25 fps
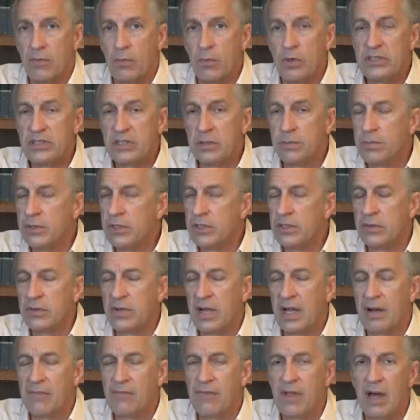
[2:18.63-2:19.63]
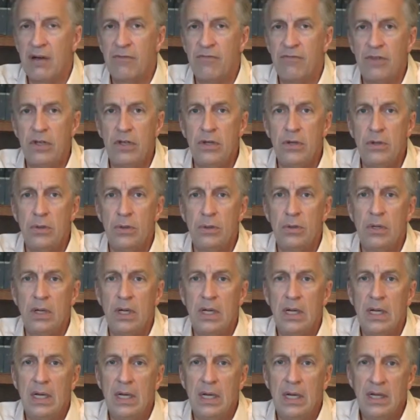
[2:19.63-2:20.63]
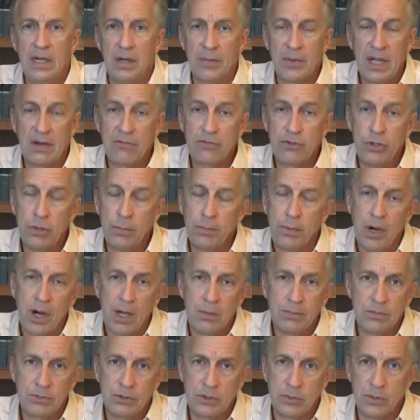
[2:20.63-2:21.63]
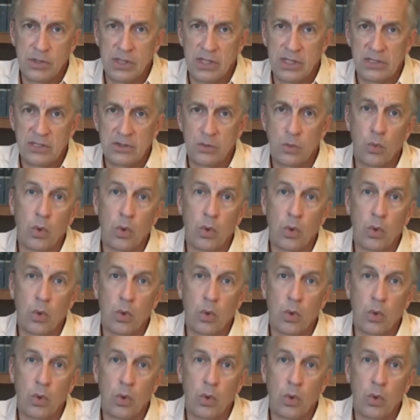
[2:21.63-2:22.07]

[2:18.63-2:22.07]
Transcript: We simply don't have that view. And we have two problems with this.